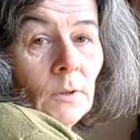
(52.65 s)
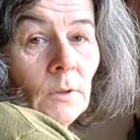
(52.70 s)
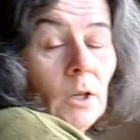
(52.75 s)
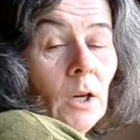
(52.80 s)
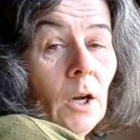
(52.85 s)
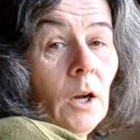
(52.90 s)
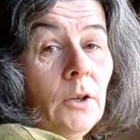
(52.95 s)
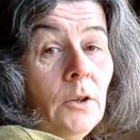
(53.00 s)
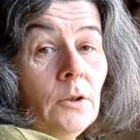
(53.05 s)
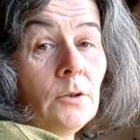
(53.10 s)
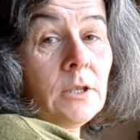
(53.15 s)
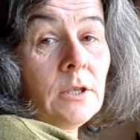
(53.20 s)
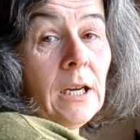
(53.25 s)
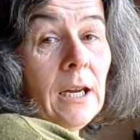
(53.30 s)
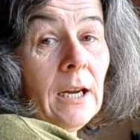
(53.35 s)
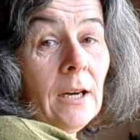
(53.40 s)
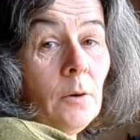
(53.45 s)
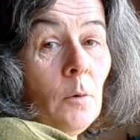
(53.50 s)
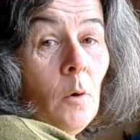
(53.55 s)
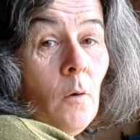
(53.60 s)
We're going. You've we're
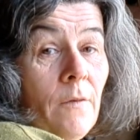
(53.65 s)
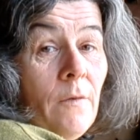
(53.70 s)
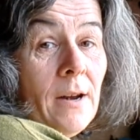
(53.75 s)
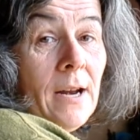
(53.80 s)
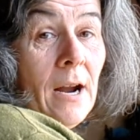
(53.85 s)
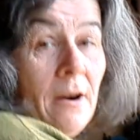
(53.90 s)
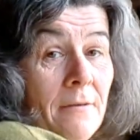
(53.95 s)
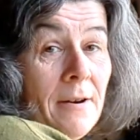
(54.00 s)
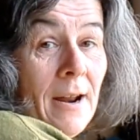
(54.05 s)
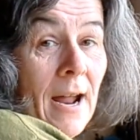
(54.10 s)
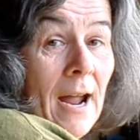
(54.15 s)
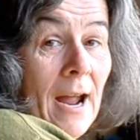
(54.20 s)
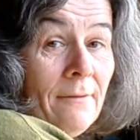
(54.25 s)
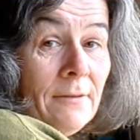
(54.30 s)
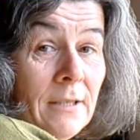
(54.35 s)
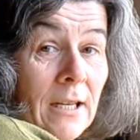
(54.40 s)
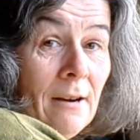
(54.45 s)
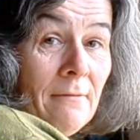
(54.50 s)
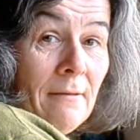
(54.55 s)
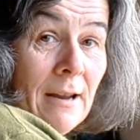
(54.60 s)
taken going, over an hour and a half
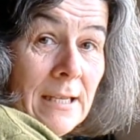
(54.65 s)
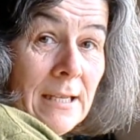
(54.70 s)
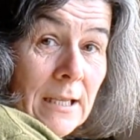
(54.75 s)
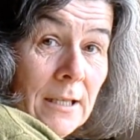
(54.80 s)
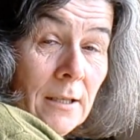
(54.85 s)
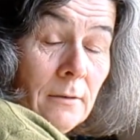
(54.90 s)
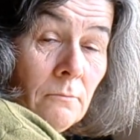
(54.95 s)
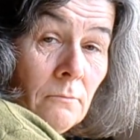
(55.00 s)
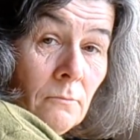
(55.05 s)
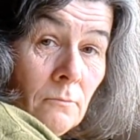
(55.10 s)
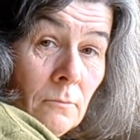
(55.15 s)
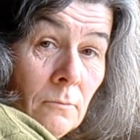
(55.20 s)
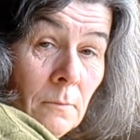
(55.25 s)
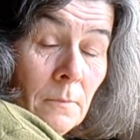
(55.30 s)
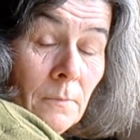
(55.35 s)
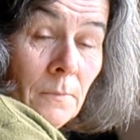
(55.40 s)
to get ready. Going,